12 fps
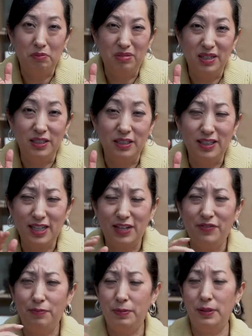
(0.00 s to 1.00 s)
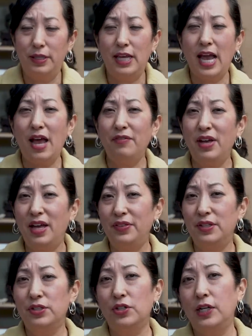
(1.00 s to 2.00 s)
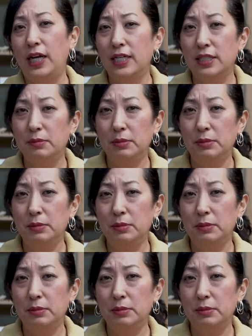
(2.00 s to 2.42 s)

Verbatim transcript: But they've, they have had the sargassum